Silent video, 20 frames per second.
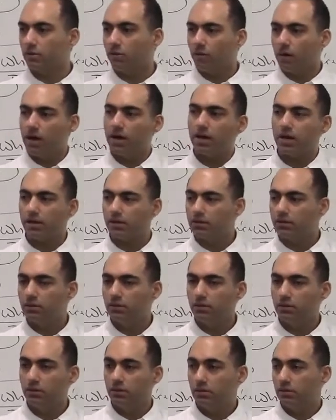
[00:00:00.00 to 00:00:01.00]
Why?
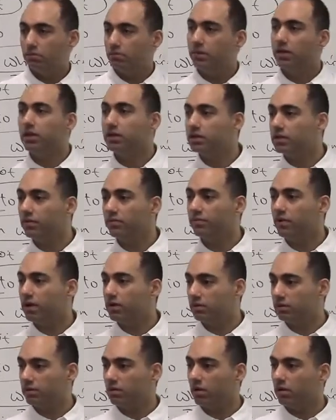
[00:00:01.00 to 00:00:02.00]
Because I've
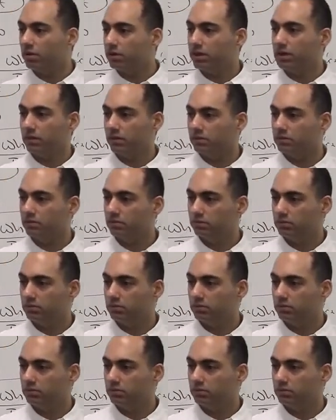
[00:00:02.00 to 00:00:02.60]
run all day.